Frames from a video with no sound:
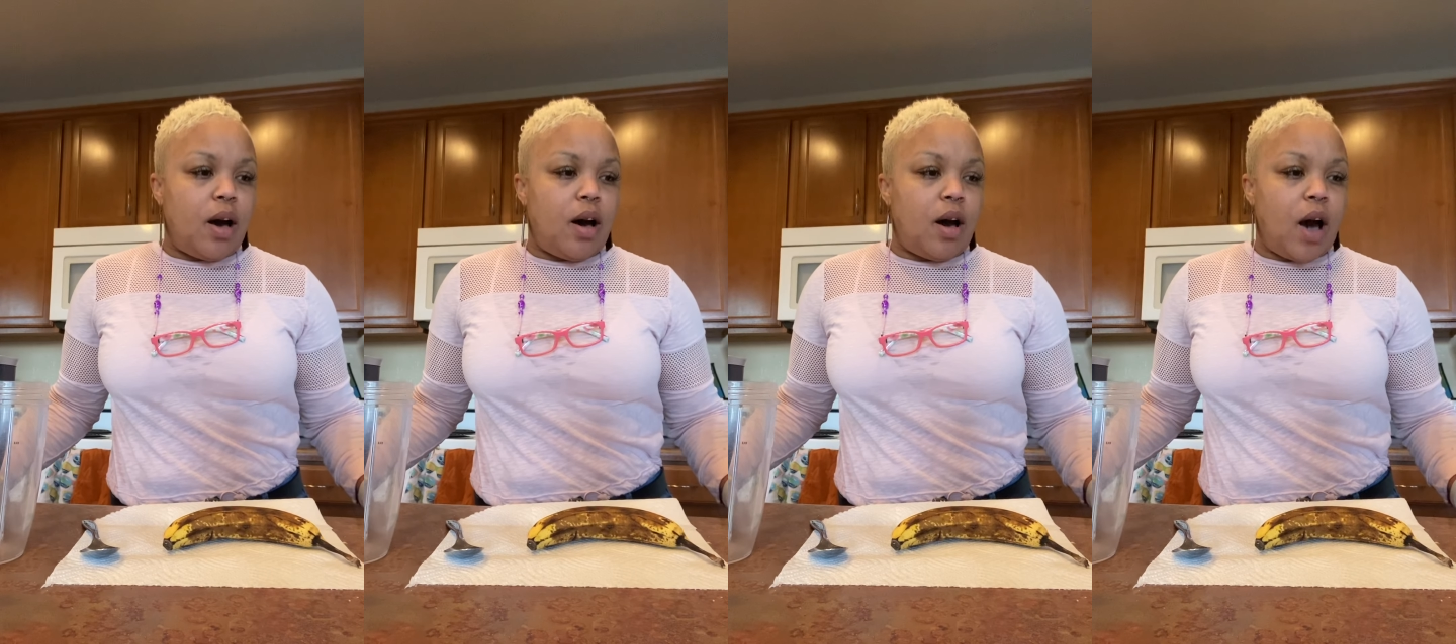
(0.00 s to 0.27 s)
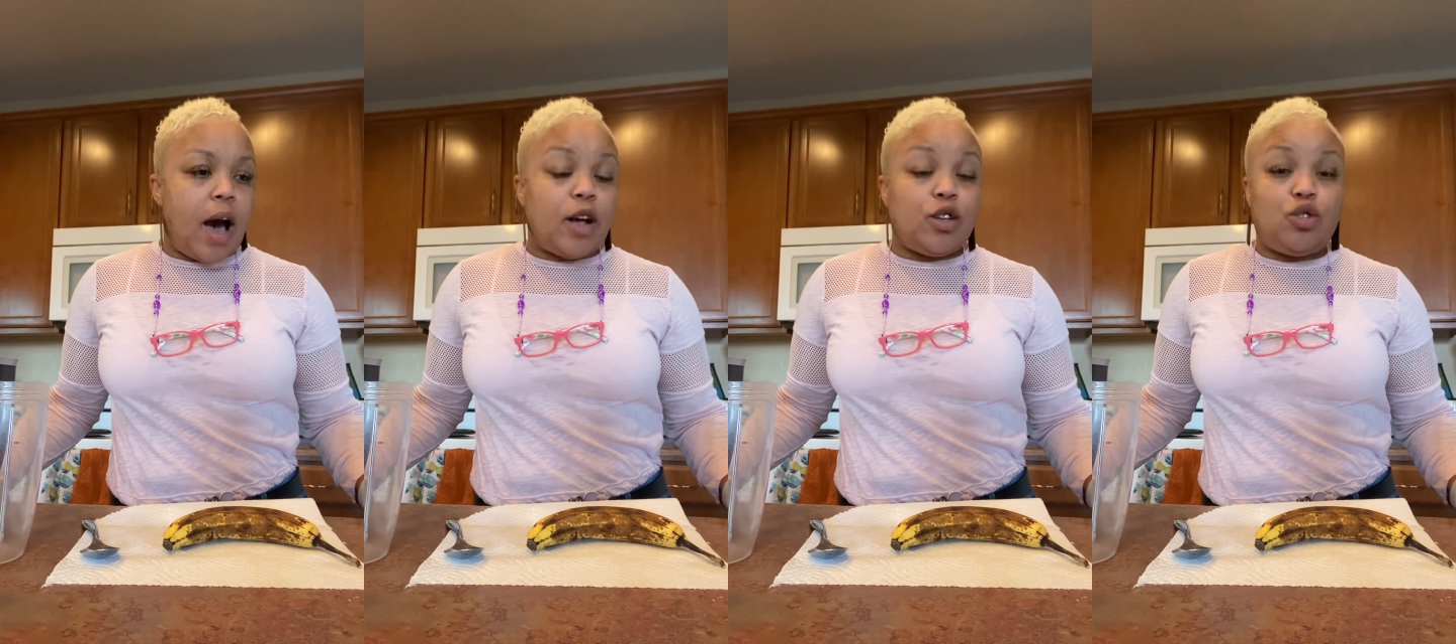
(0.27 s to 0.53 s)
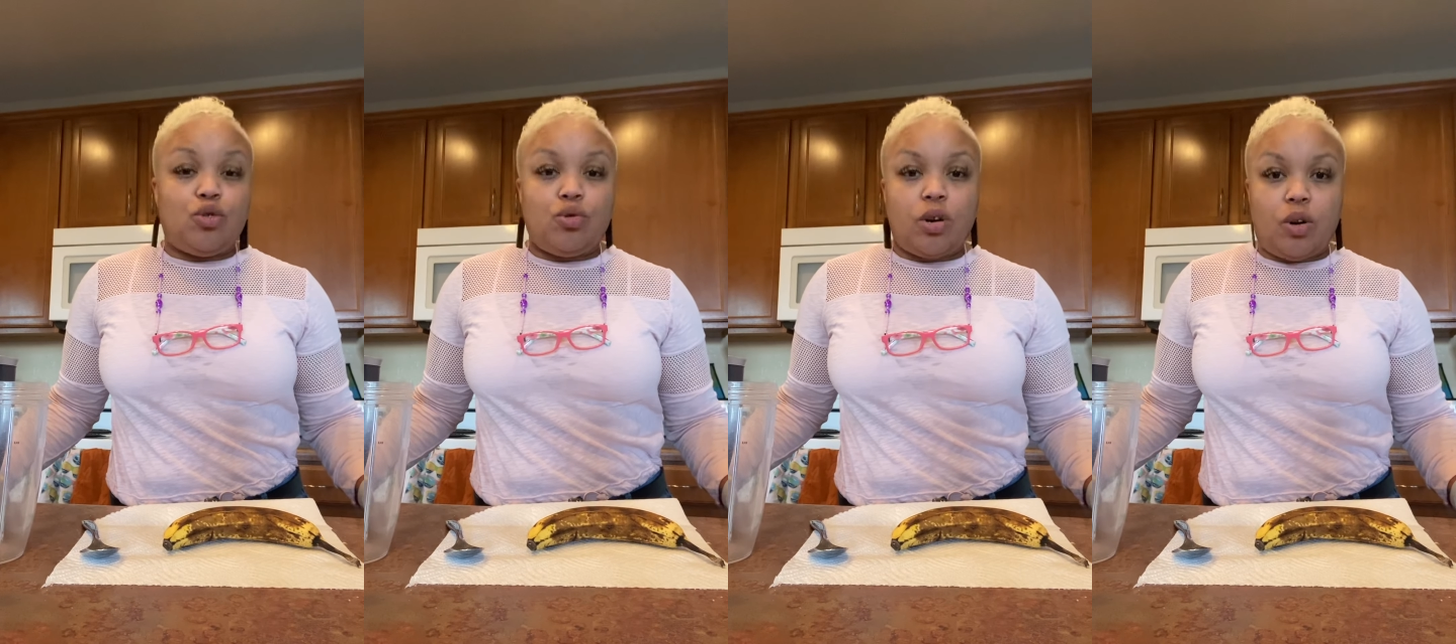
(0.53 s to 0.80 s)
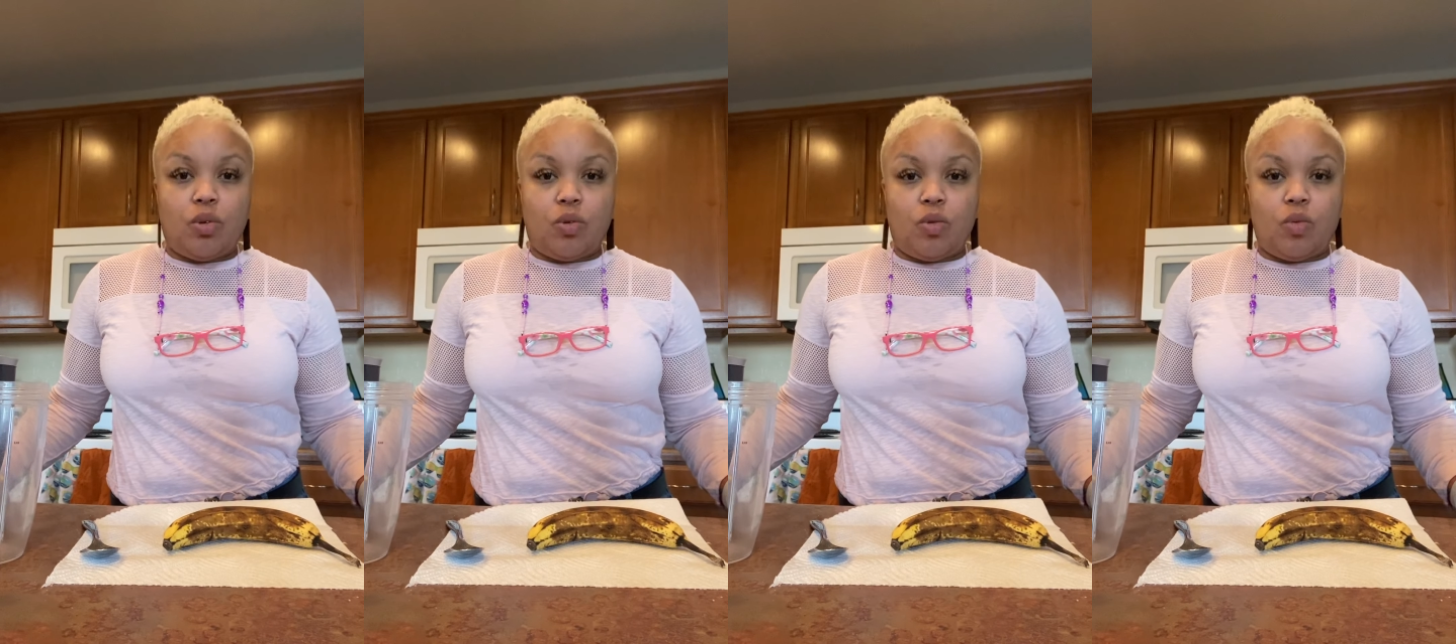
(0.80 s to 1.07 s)
I
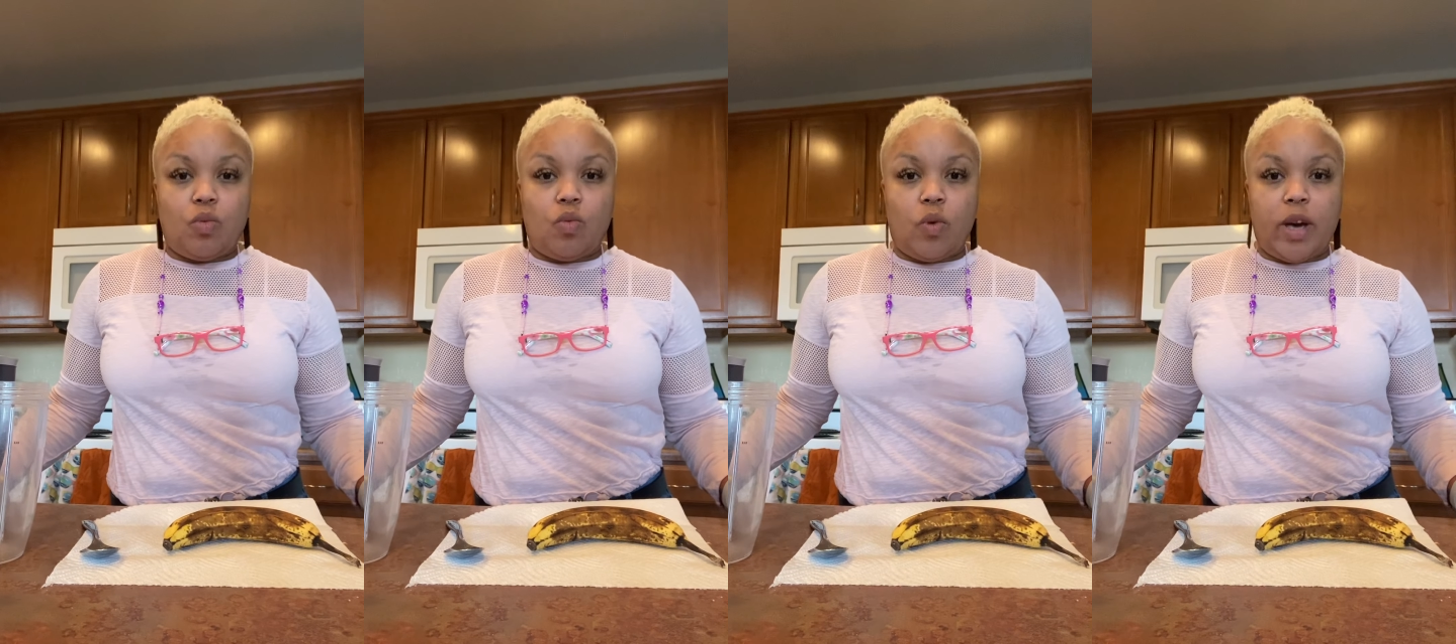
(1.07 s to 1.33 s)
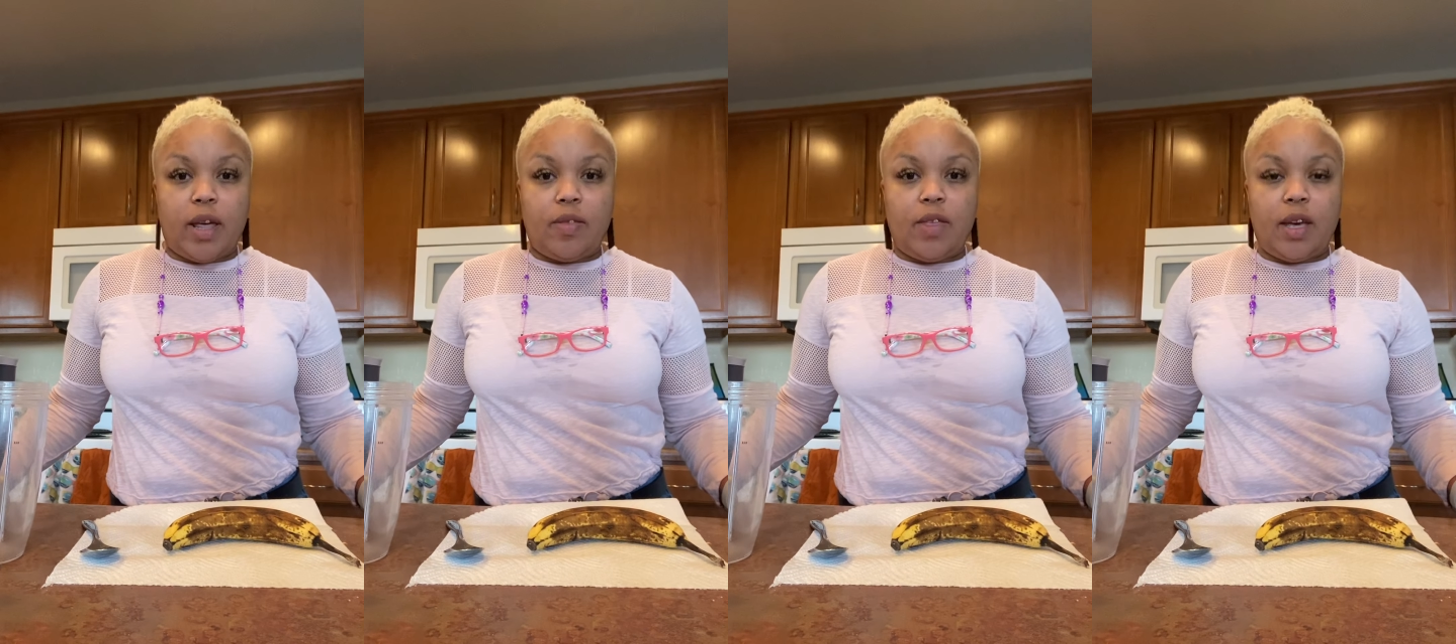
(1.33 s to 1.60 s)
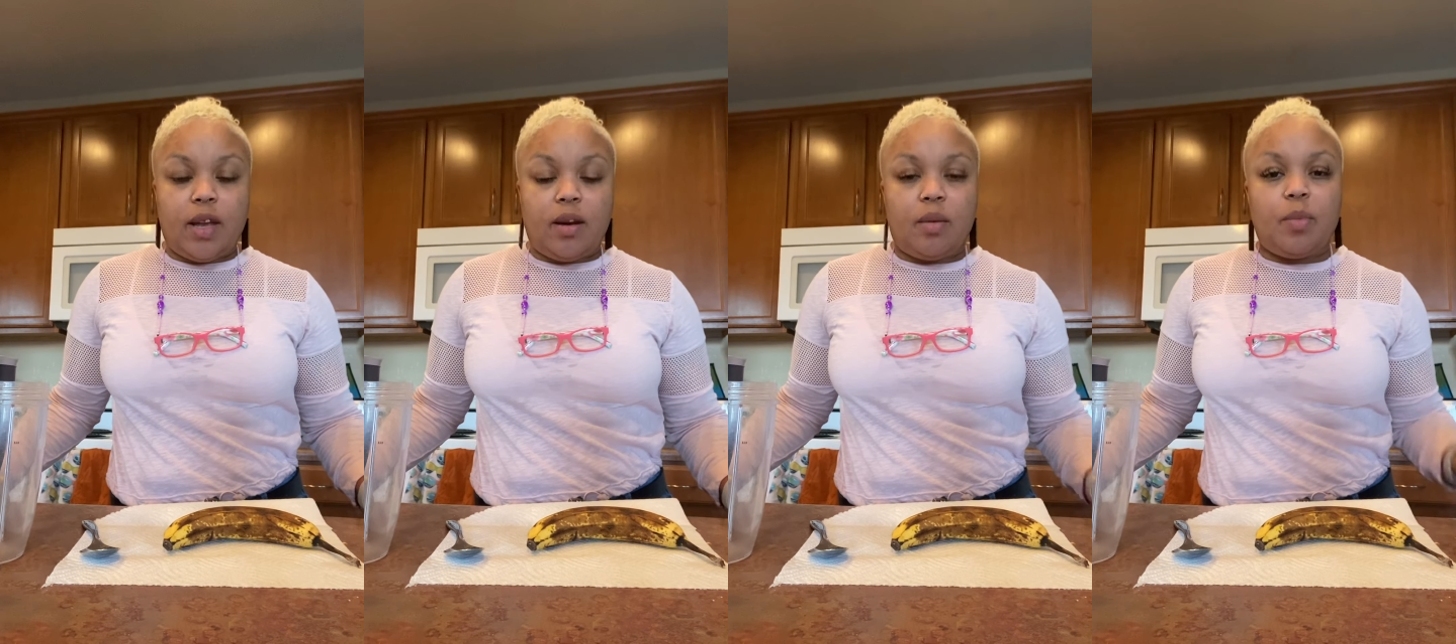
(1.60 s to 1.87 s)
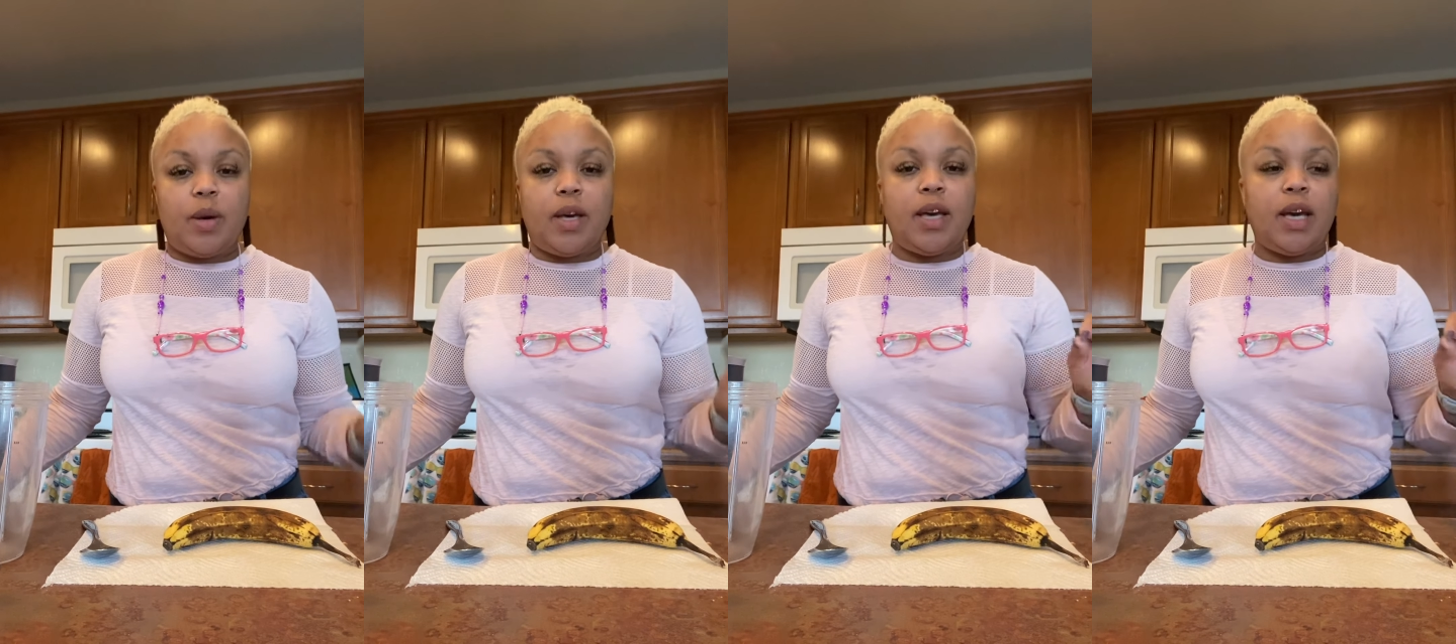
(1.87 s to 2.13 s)
struggled with in the
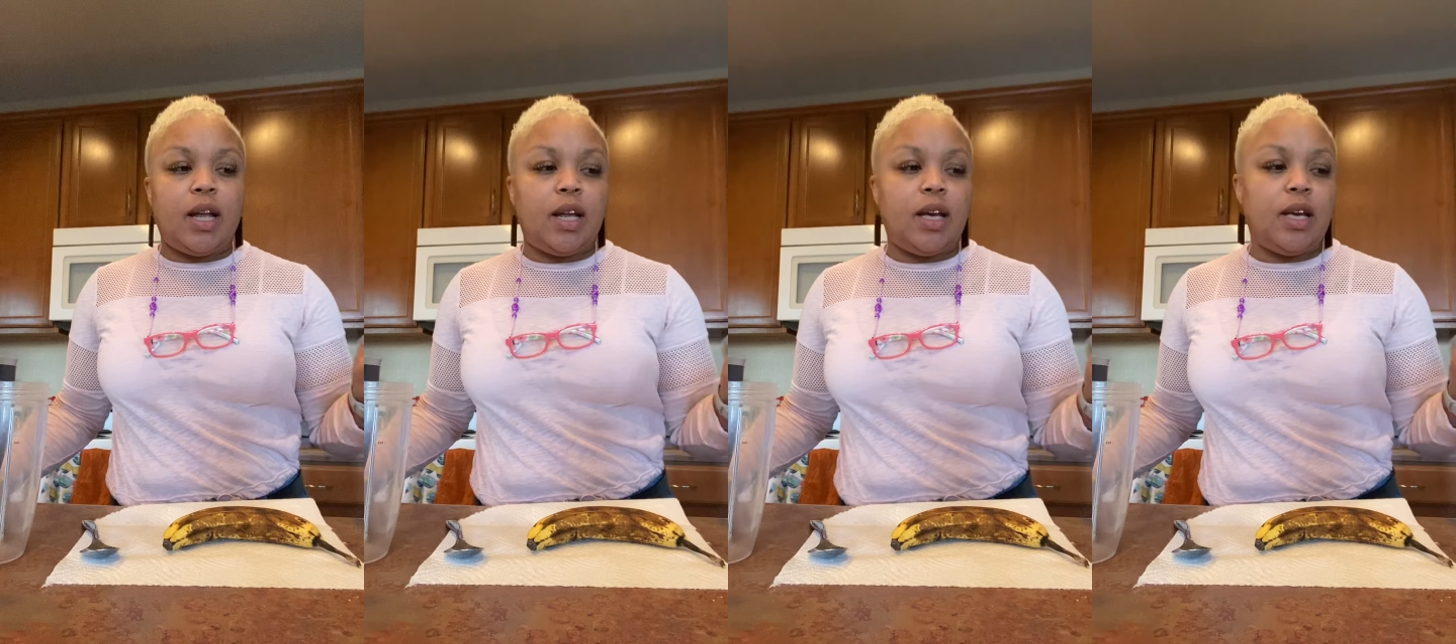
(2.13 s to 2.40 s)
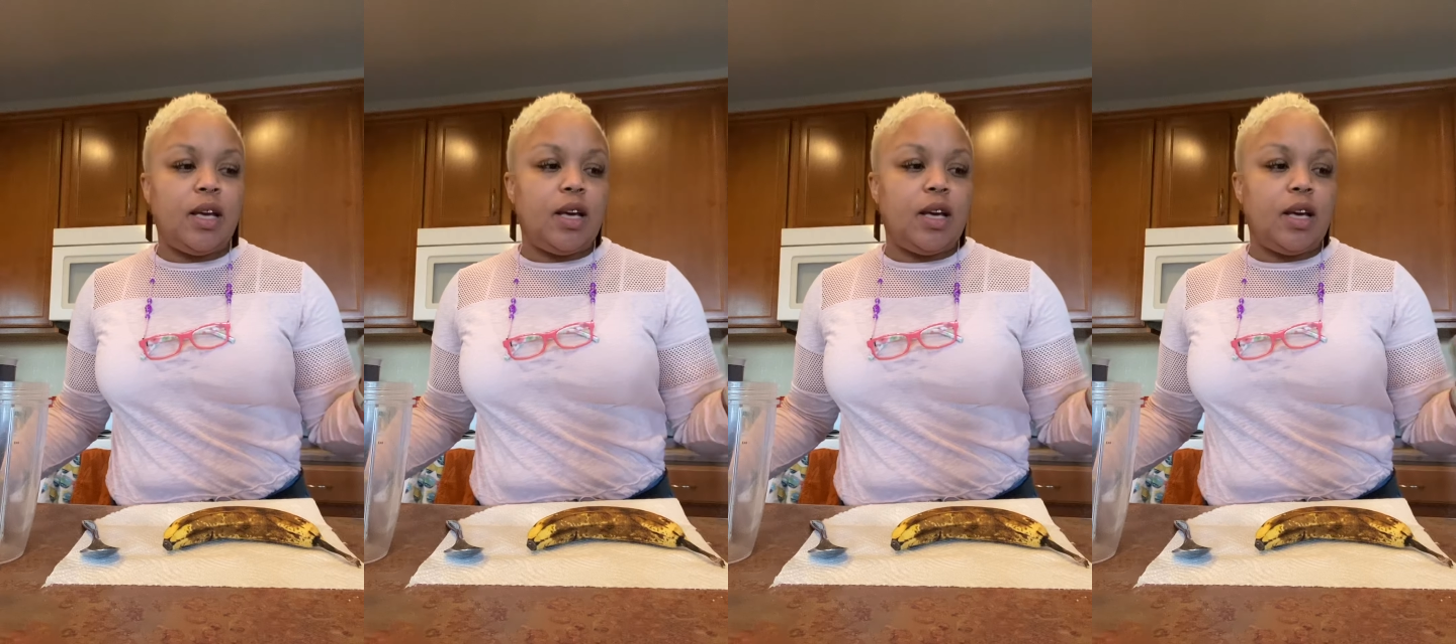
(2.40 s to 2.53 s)
beginning